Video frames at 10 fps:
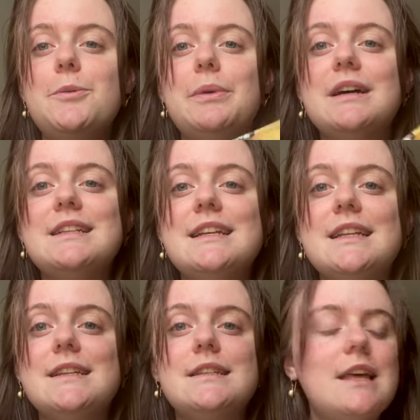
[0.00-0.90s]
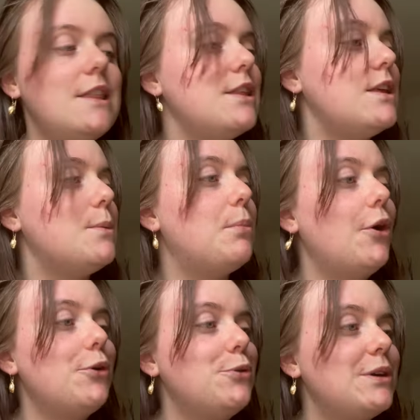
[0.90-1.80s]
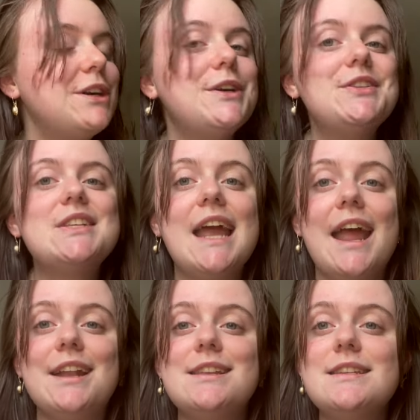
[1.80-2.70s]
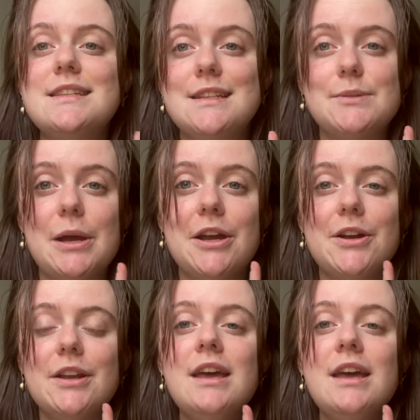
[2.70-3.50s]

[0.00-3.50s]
but it is The Borrowers, and this inspired